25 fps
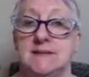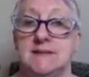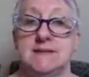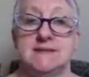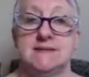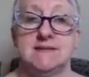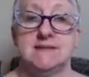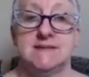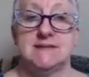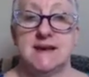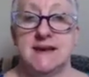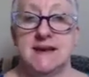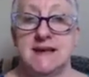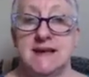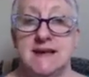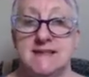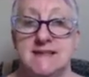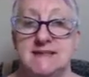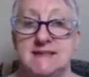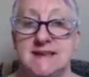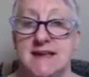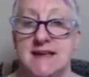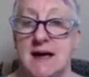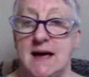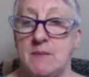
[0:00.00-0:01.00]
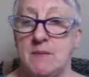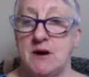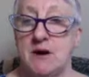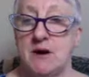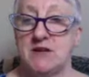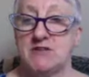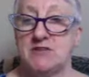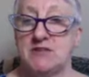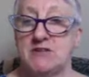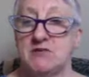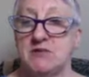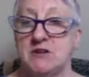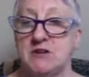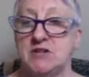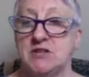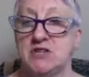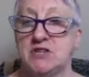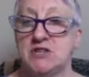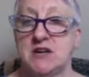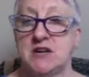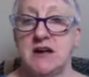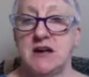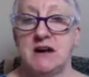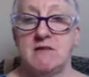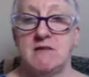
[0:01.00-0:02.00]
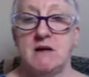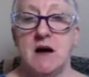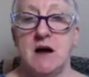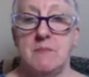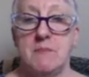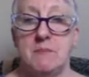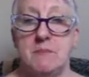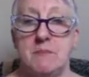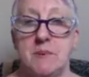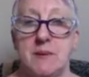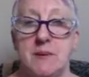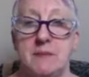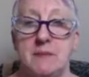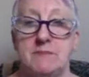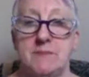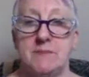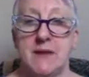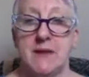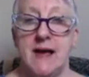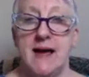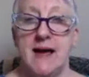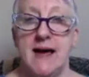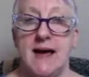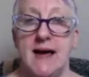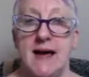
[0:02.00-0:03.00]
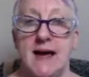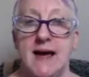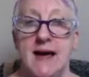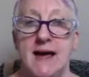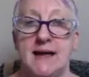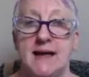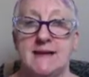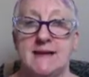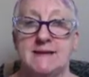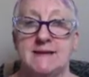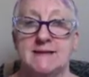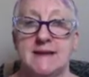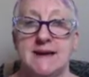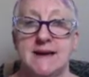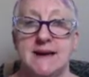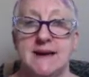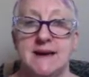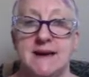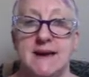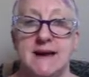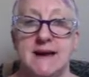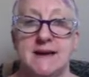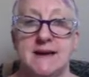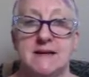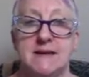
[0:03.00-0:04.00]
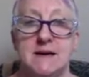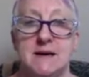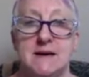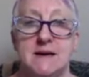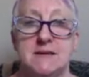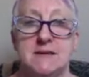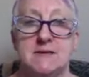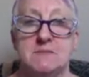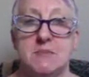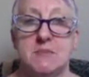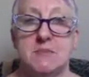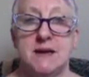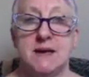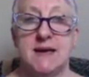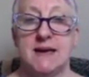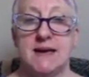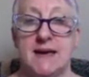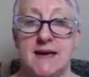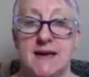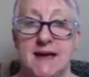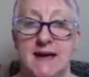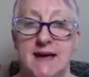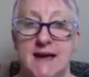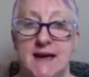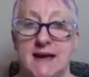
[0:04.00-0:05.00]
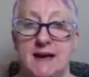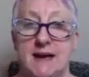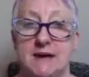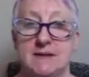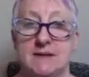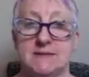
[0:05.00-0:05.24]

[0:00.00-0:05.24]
Let's get my screen share up and let us begin.